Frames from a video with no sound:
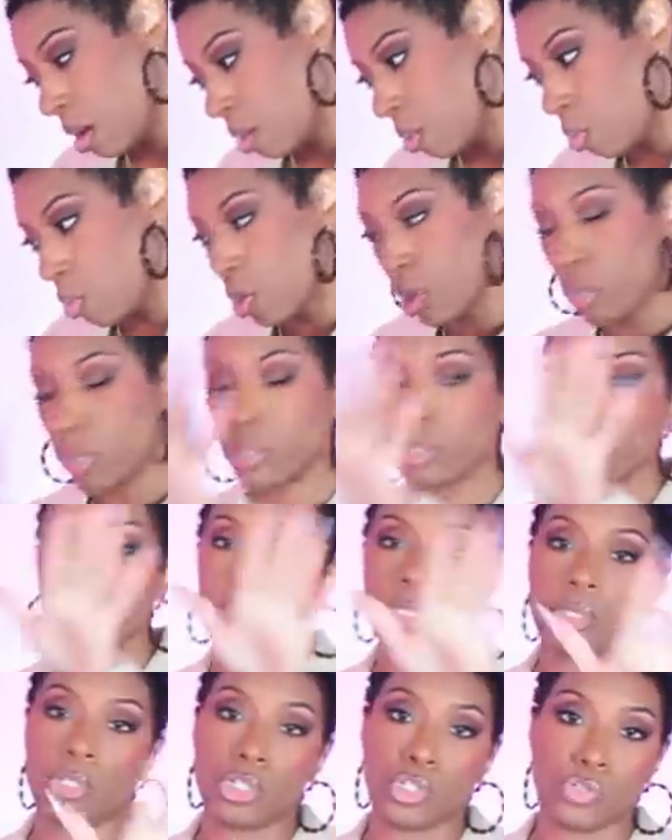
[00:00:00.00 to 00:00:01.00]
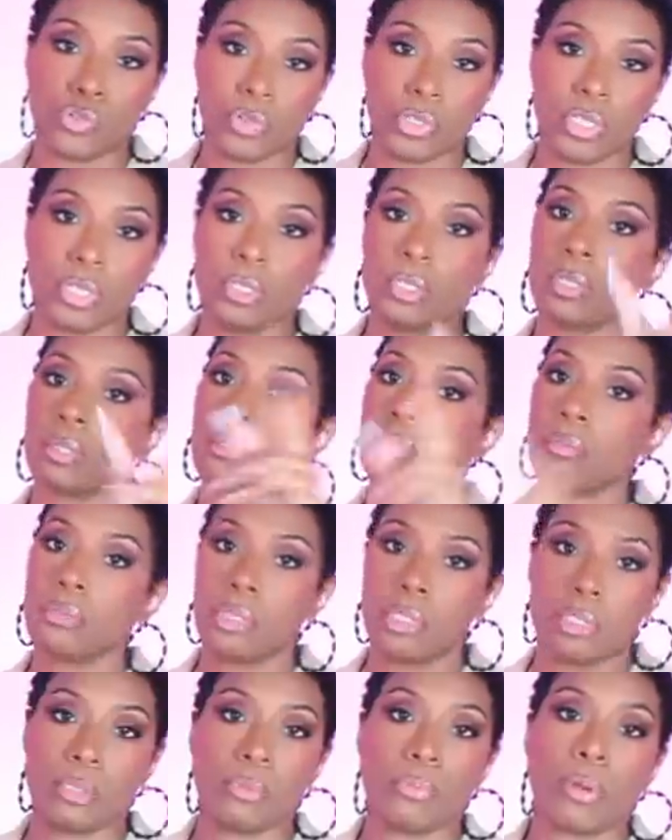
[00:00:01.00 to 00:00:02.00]
work to the streets,
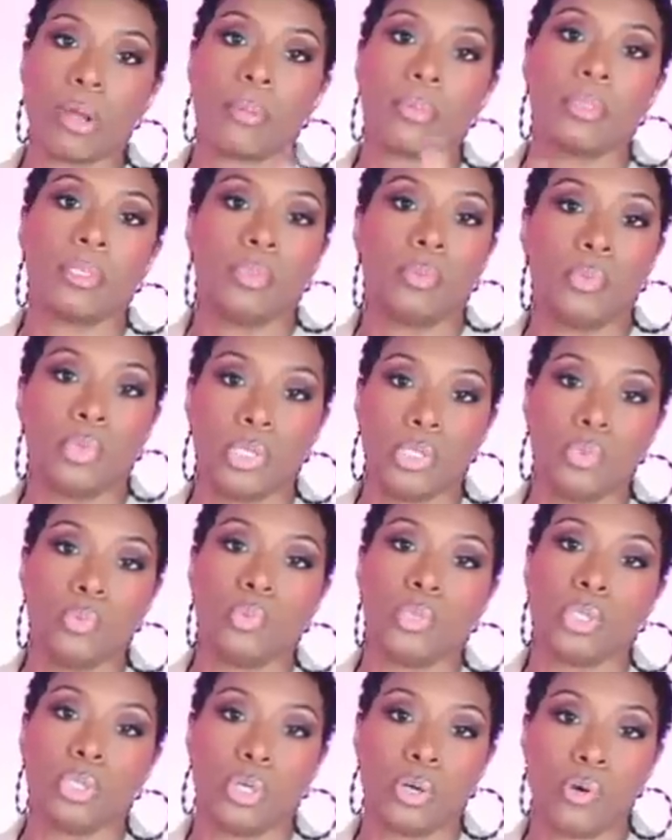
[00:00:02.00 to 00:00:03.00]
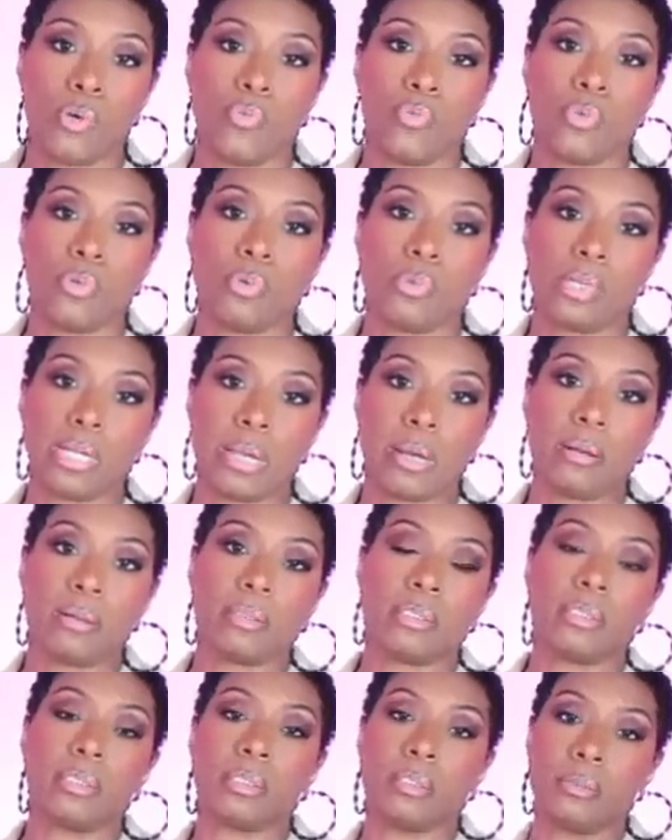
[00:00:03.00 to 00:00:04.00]
this is probably the one you want to go for
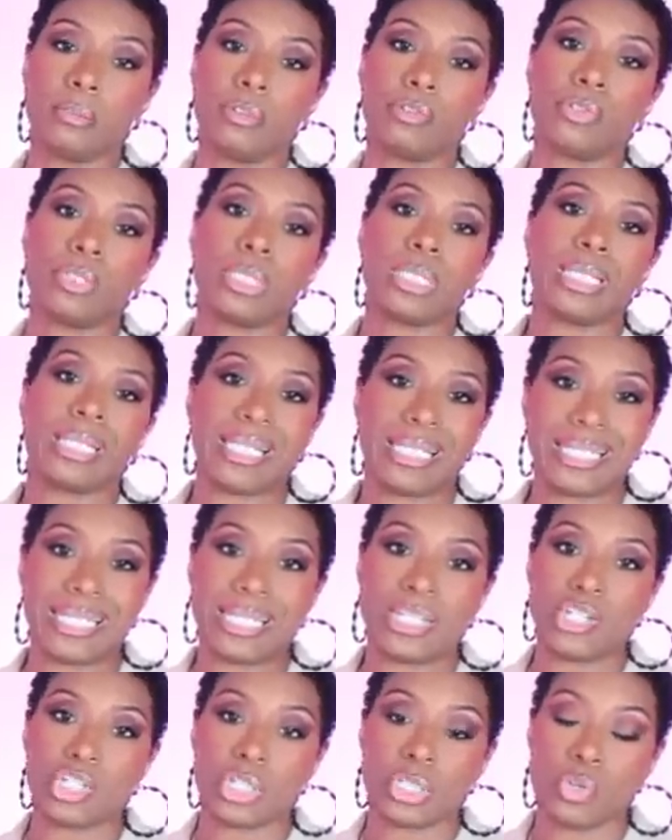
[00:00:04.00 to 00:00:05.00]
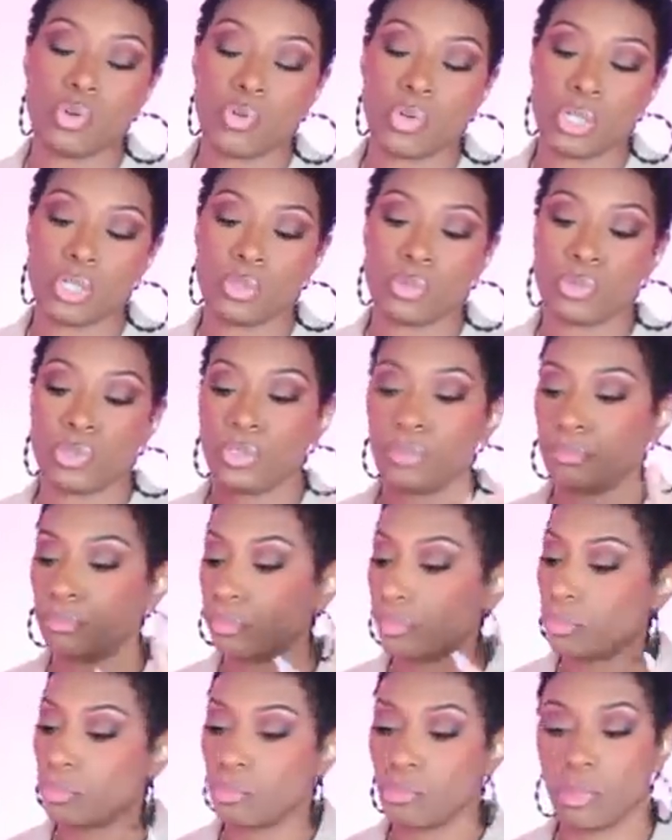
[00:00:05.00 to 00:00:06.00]
without the crystallization going on.
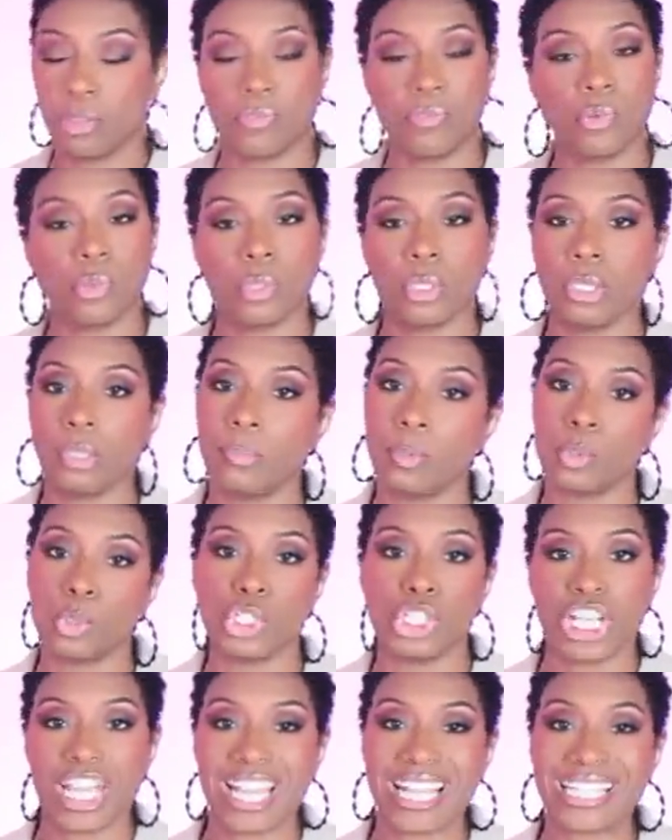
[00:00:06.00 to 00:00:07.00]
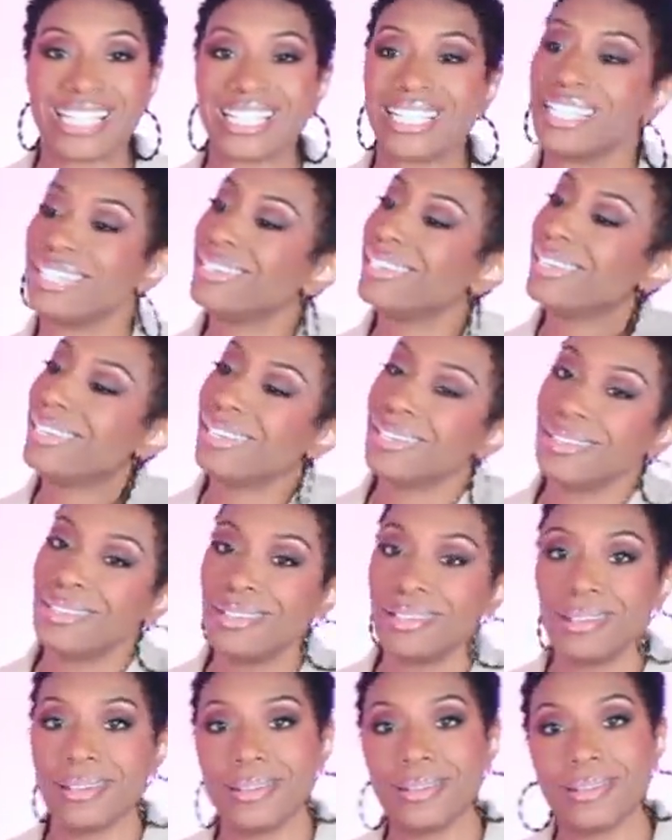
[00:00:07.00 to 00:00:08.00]
If you're a little more jazzy,
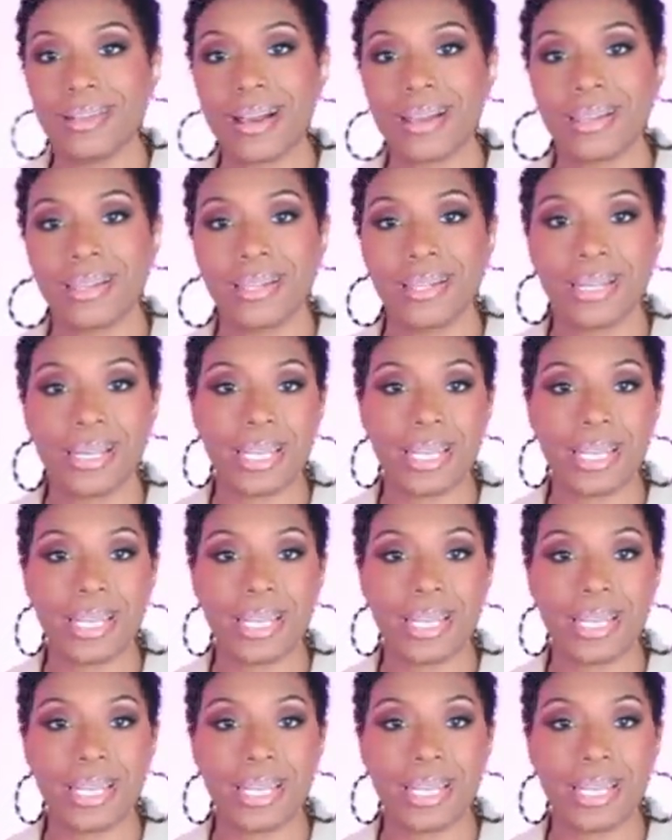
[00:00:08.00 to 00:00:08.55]
then holler at that